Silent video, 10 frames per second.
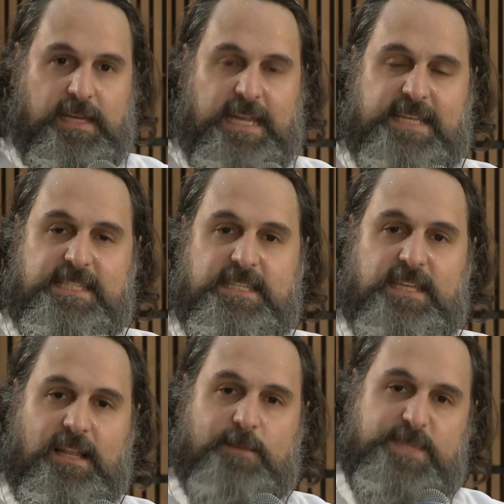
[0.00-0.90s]
In
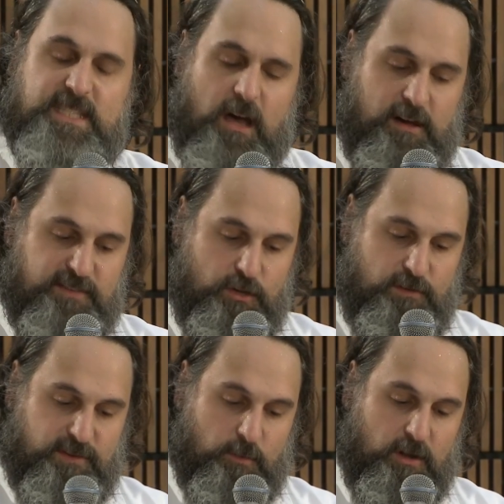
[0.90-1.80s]
essence, it'll absolve
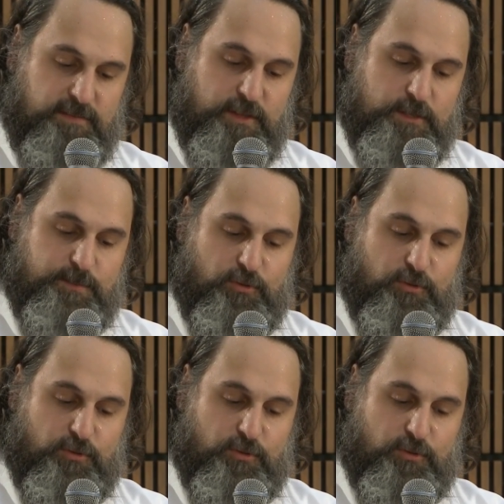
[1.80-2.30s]
you from all of those